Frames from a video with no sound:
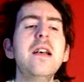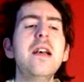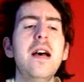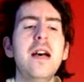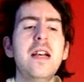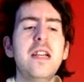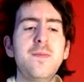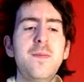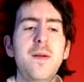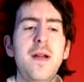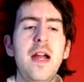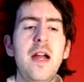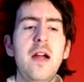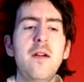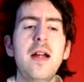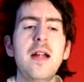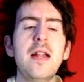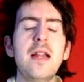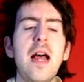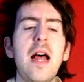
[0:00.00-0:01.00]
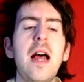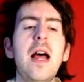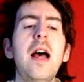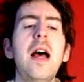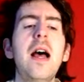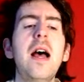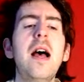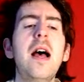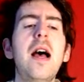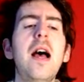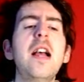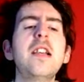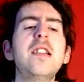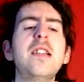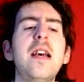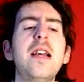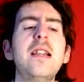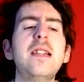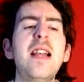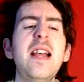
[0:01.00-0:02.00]
a spirit
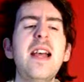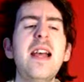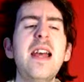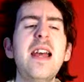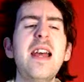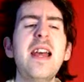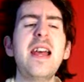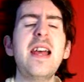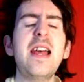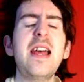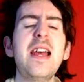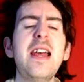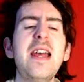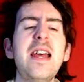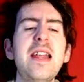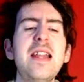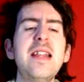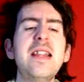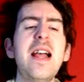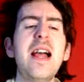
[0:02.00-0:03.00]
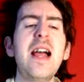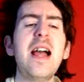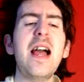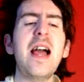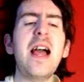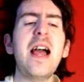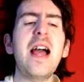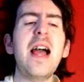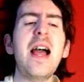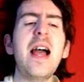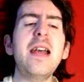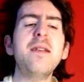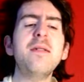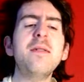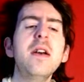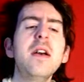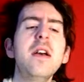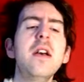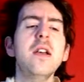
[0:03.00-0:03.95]
larger than life,